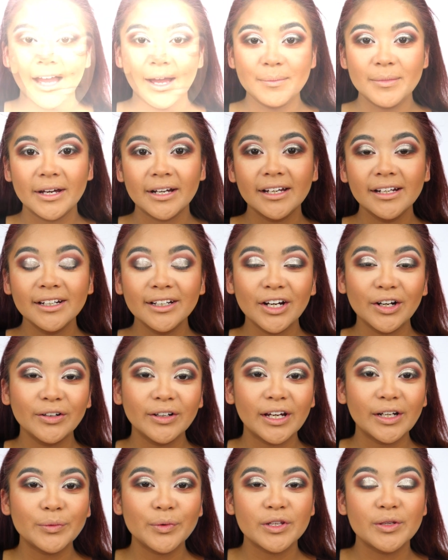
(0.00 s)
I'm now going to go
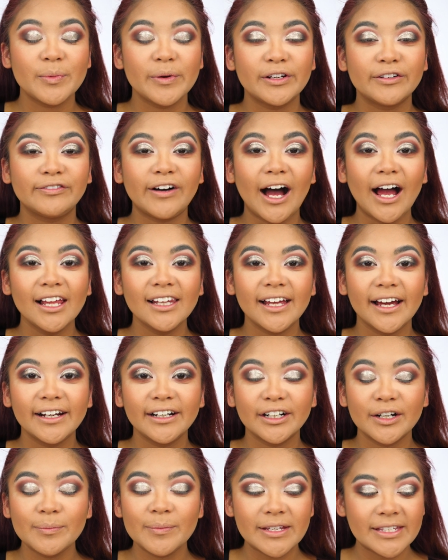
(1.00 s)
in with a bit of
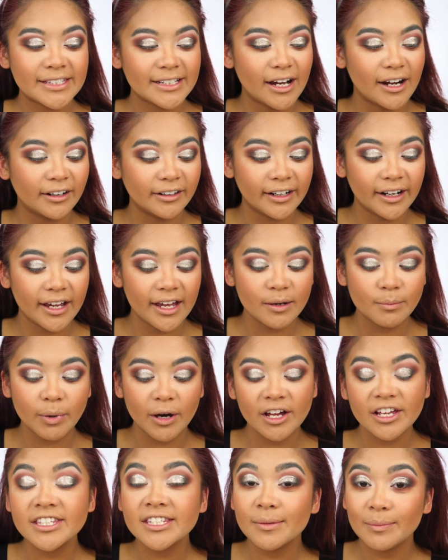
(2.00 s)
eyeliner, mascara, and
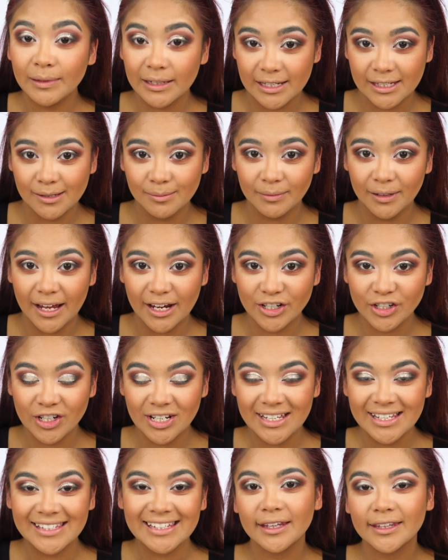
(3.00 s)
possibly some
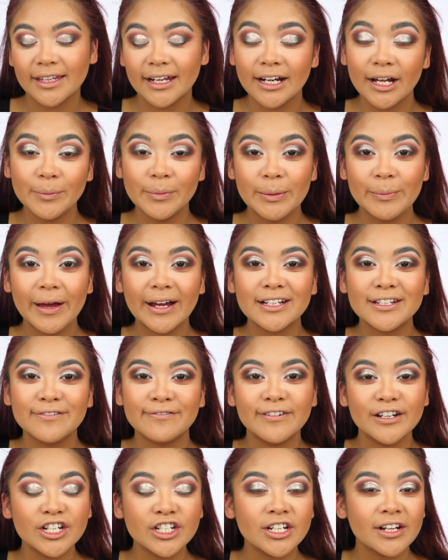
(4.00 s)
lashes. Then I'll be back to
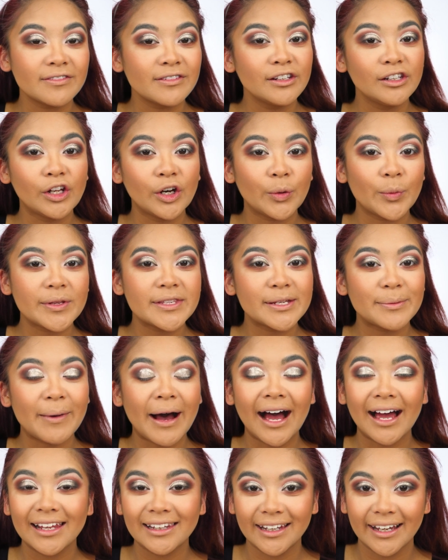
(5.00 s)
finish off the look with some
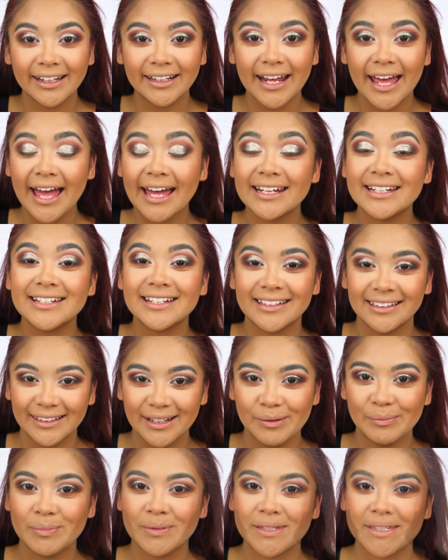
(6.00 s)
highlight and
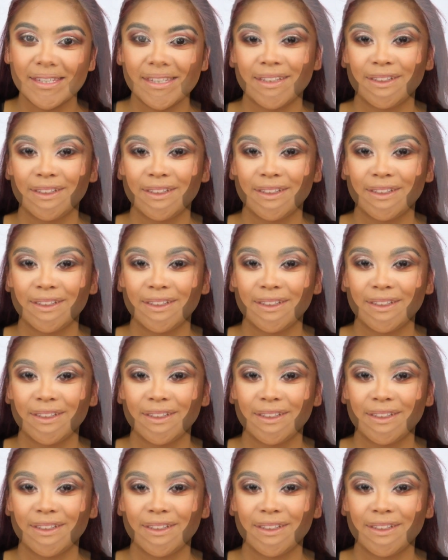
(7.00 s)
lips.